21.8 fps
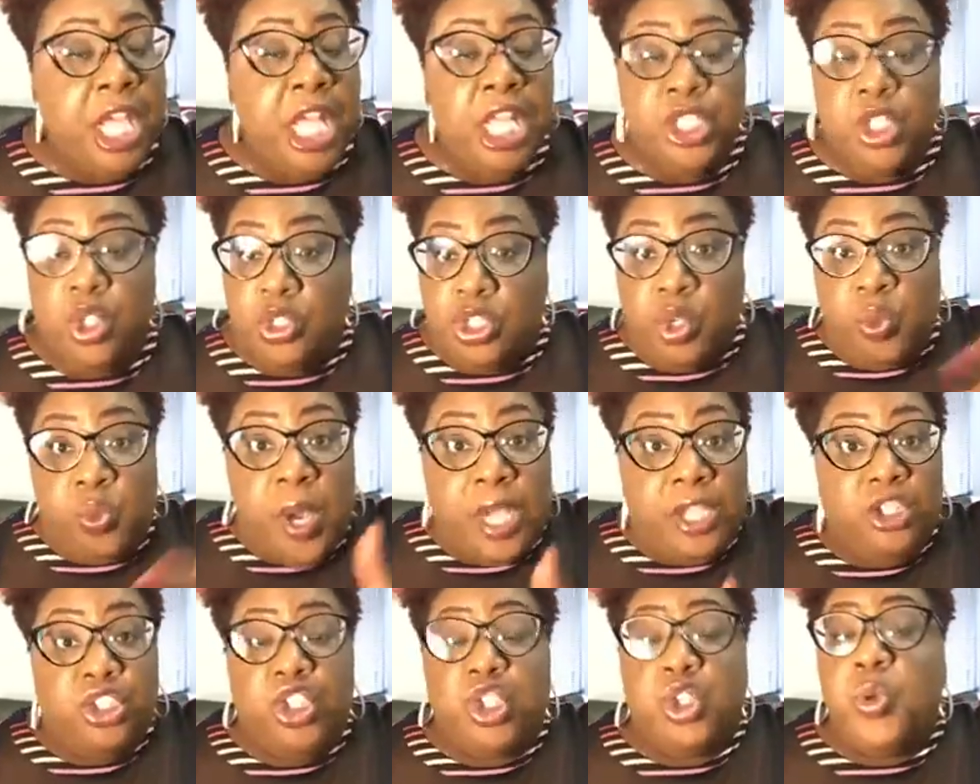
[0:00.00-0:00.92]
So it's a
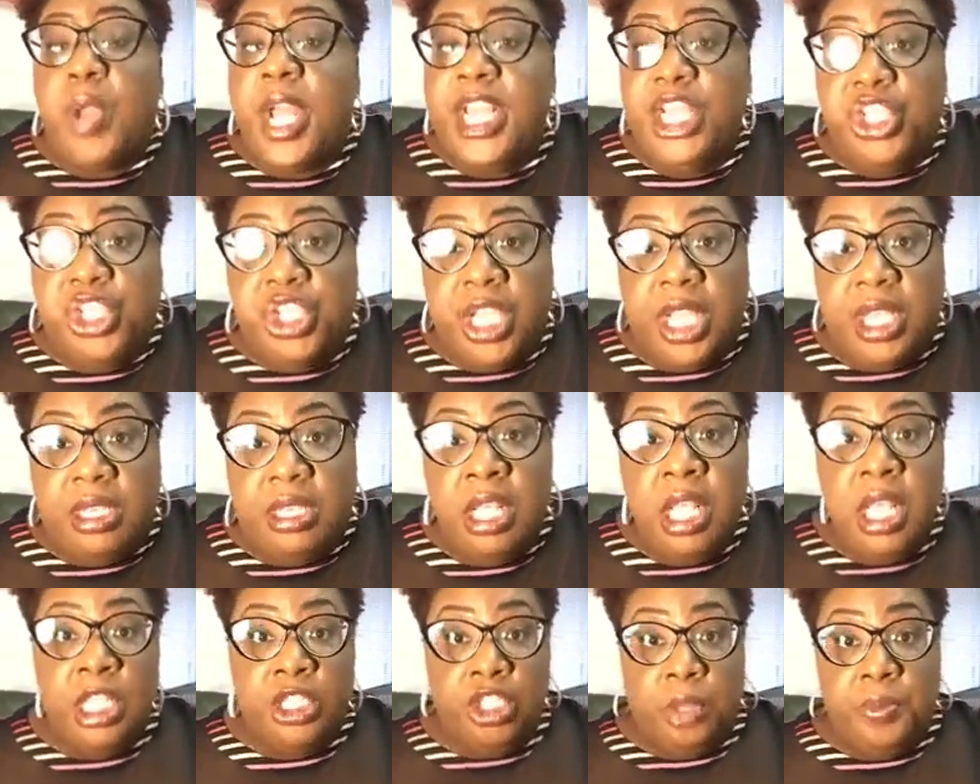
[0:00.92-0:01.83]
registration.
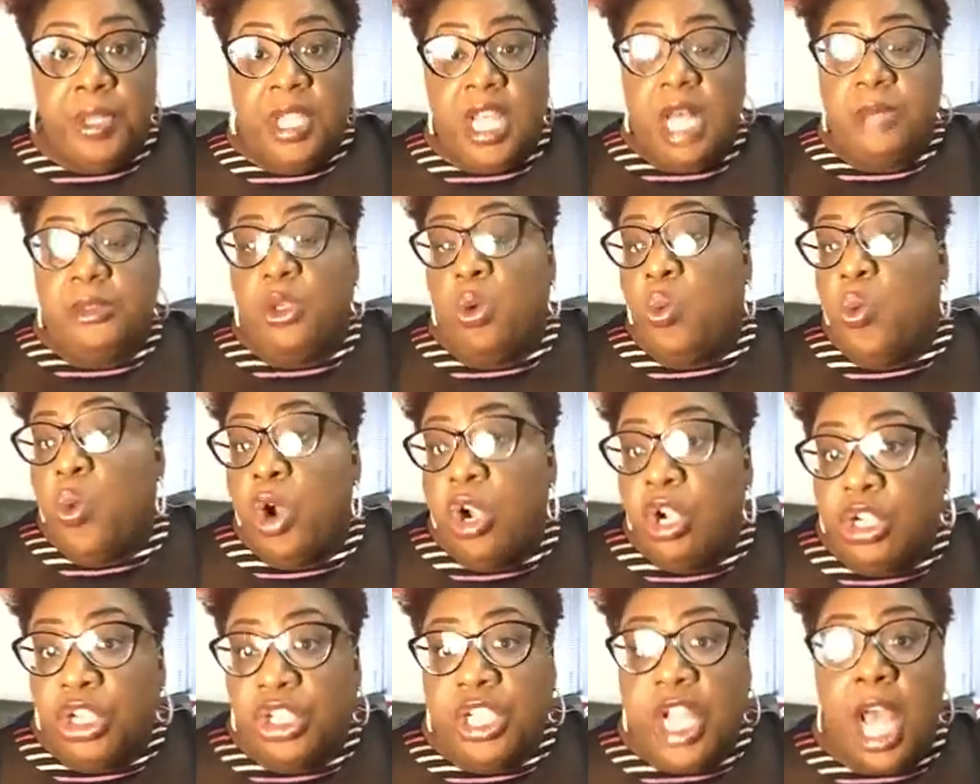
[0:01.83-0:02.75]
So it becomes a
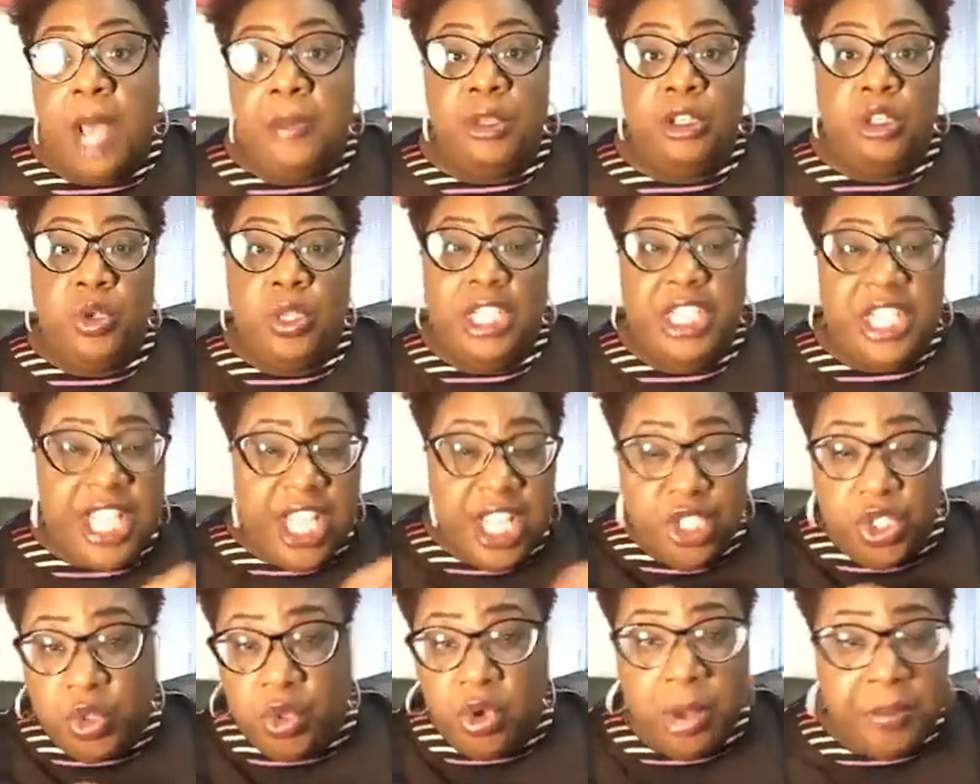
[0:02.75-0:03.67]
workshop. You do a little
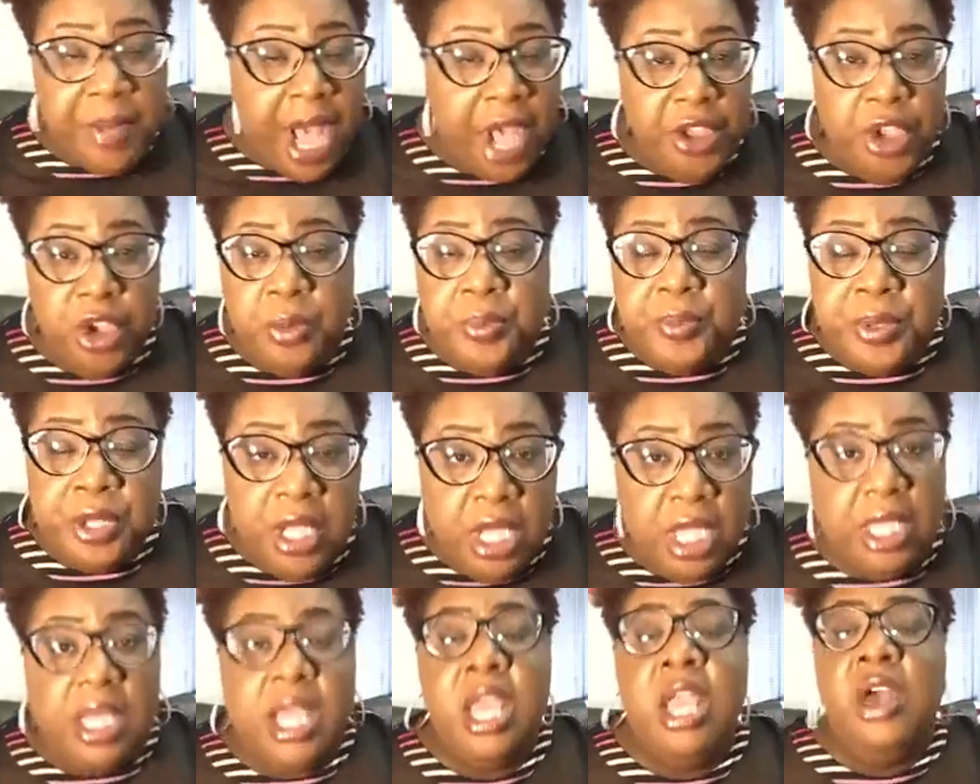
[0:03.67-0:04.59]
intro about your
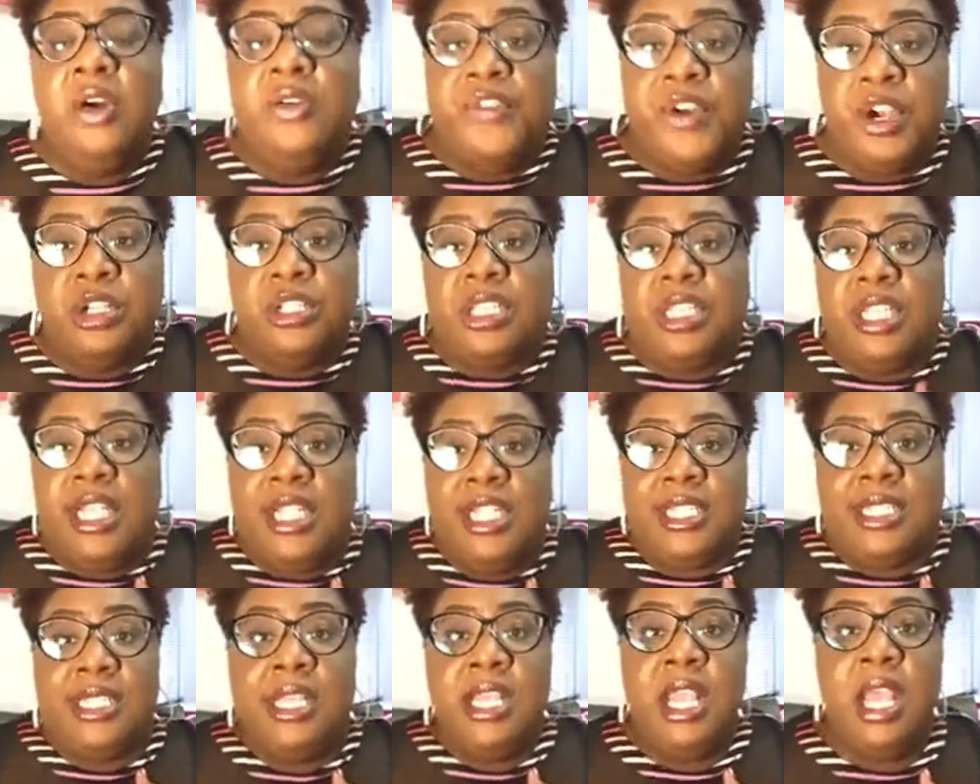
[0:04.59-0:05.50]
book
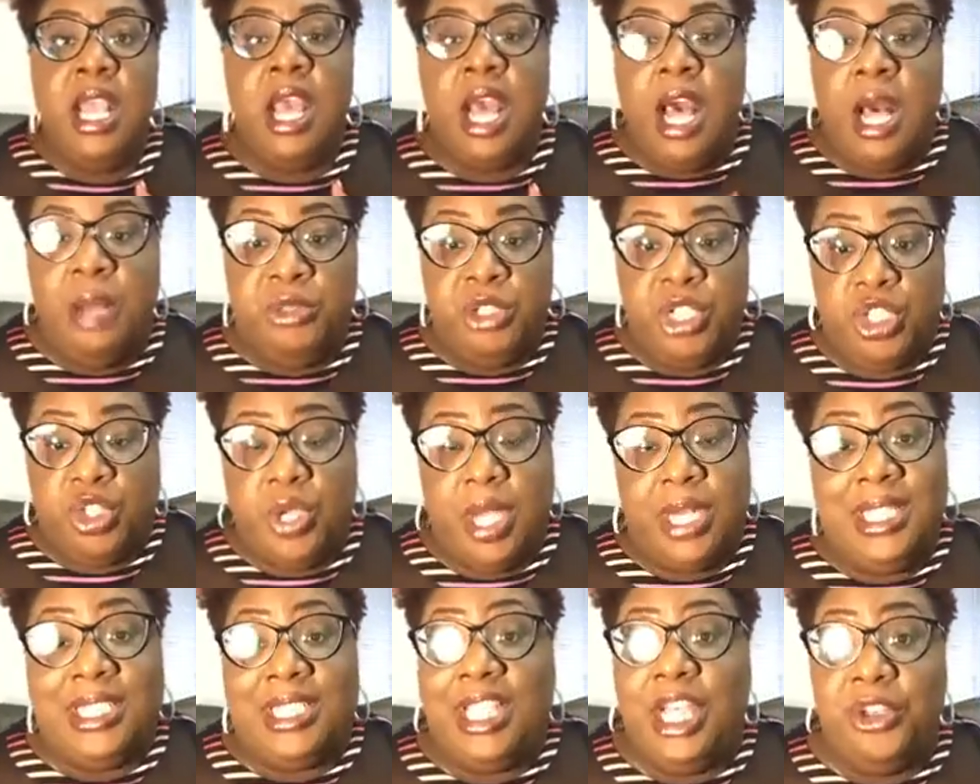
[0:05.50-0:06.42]
versus just trying
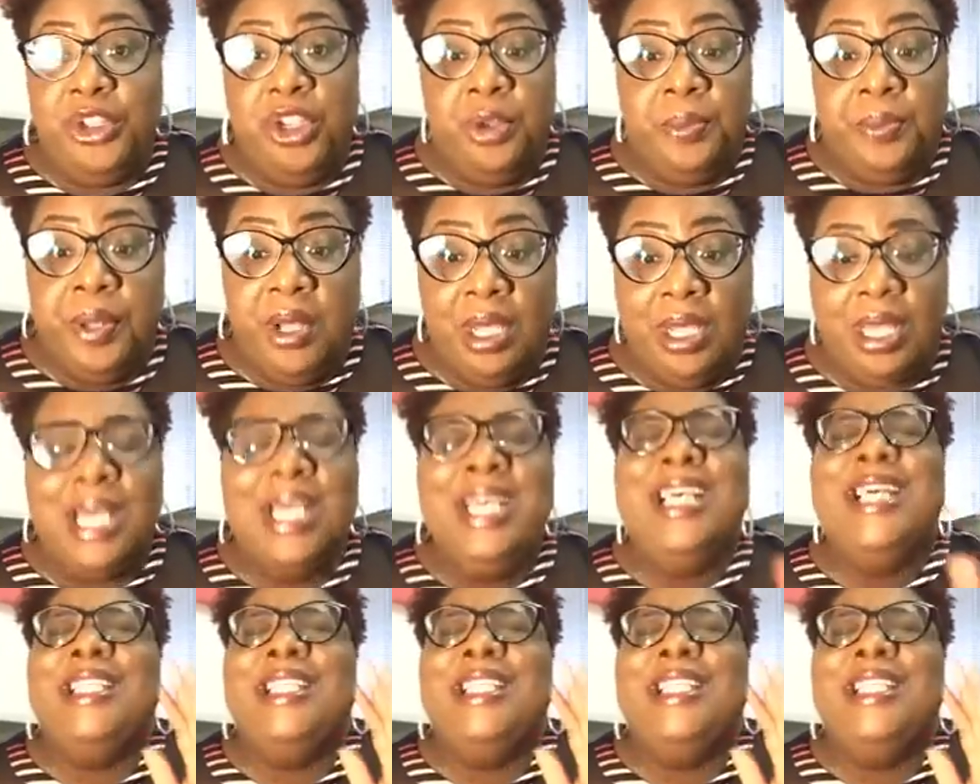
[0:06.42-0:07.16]
to sell your book.